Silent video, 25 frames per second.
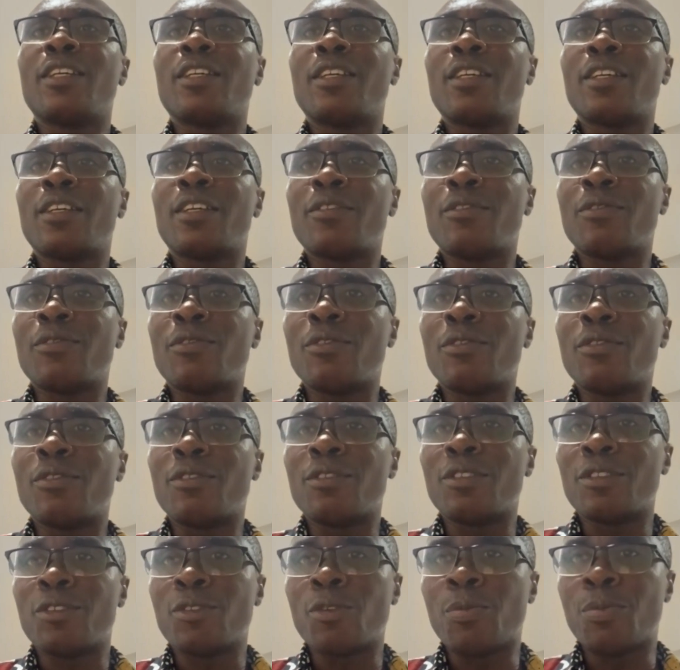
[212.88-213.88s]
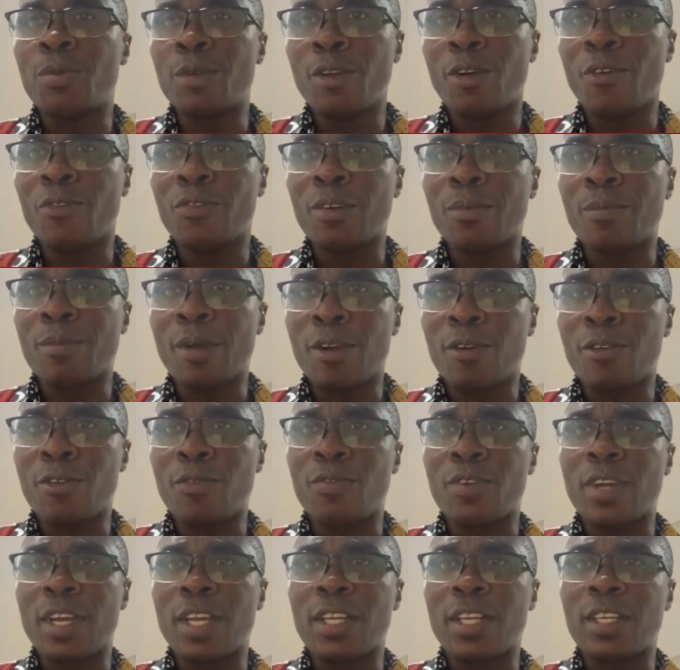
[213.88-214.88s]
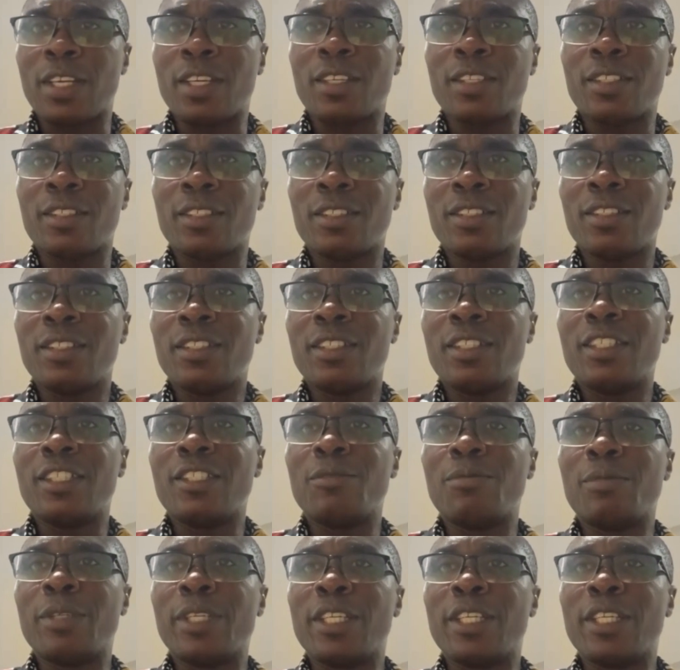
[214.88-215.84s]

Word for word: the opinion of the Bank of Ghana, is